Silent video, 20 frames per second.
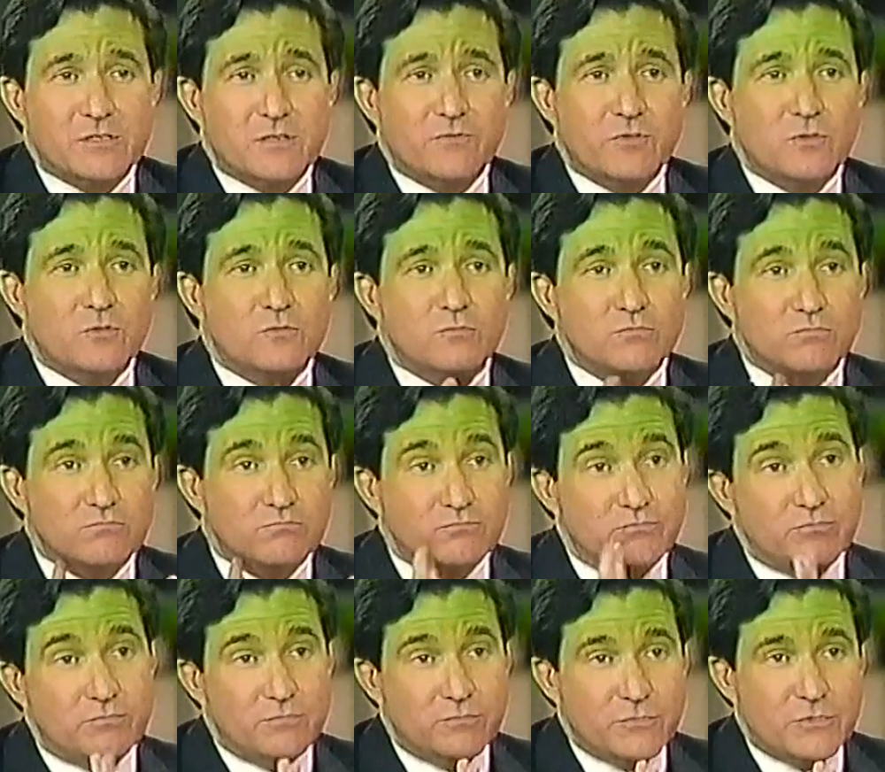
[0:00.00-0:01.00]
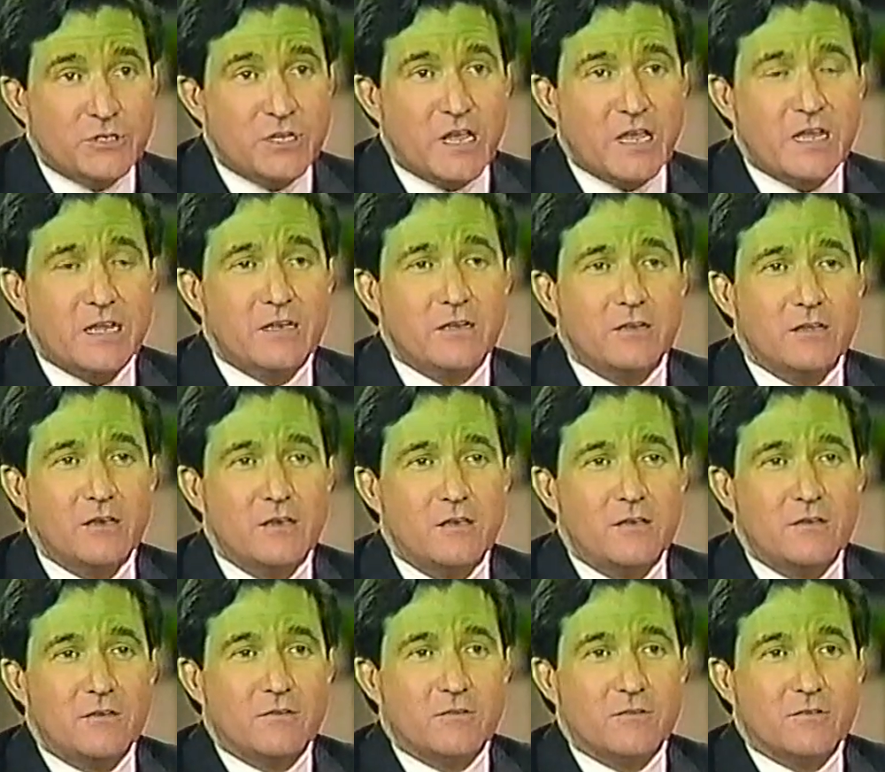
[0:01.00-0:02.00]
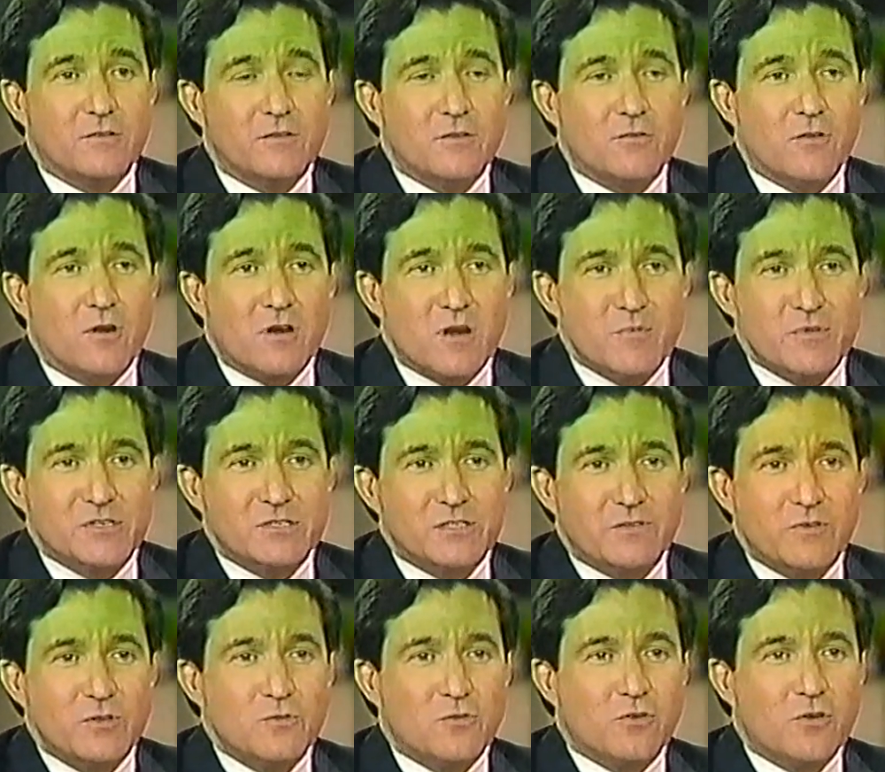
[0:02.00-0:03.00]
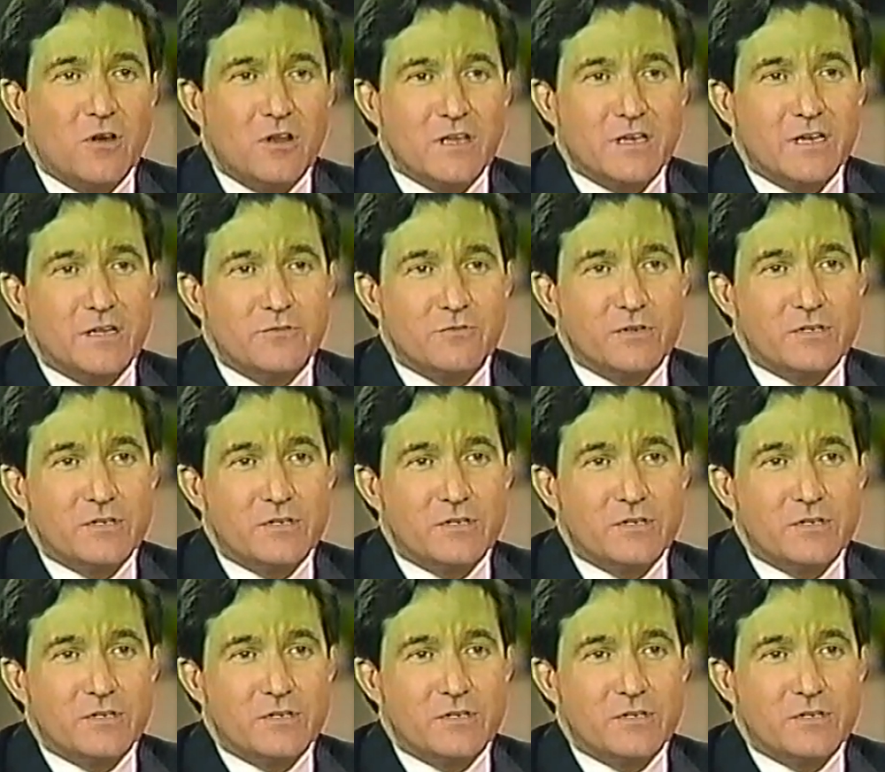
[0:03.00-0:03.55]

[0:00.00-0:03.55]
of you chained. There are images of you crawling under a